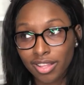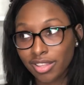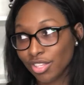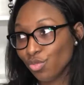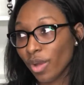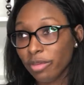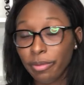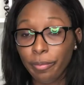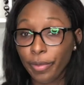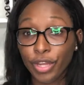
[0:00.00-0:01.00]
These white
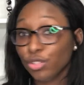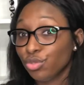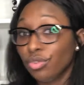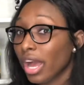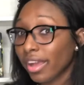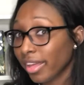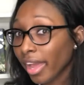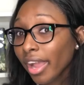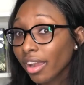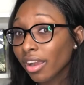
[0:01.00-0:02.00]
people here do not
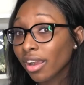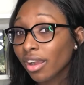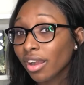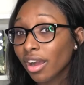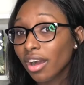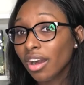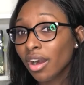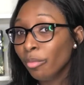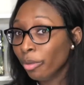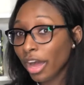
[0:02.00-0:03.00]
care
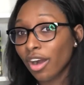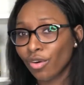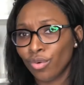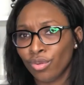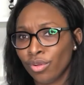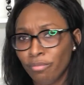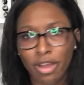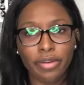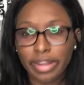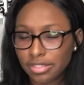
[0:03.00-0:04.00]
about
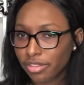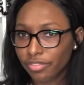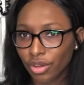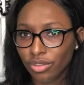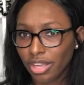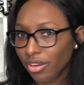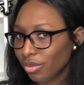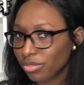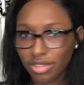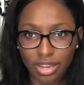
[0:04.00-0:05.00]
my right to vote. They
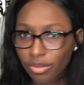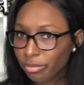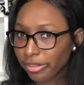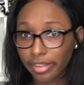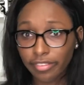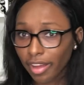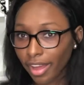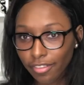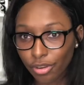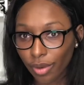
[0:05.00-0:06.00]
don't believe I
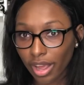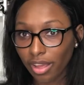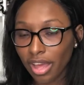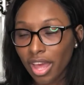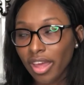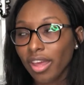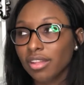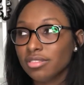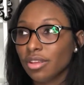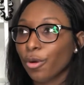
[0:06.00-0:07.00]
have a right.
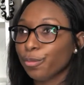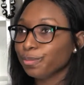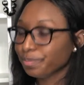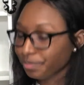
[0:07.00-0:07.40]
And so